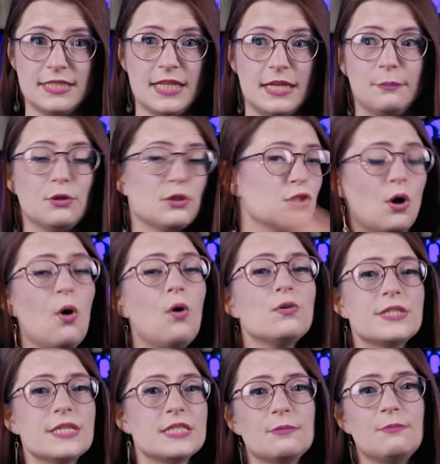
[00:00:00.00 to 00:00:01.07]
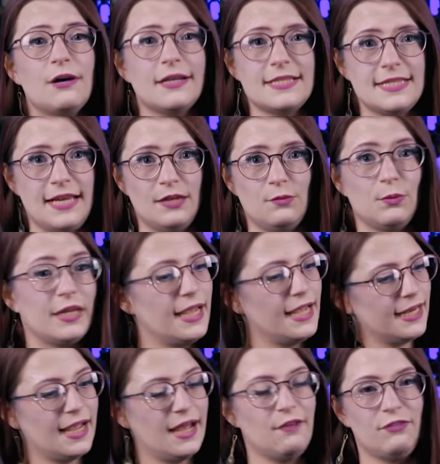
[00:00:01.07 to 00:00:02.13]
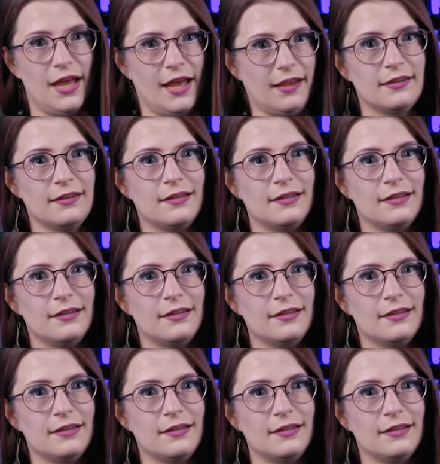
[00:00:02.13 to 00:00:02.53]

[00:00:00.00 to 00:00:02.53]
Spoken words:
then it puts the whole system on its head. We can't have that.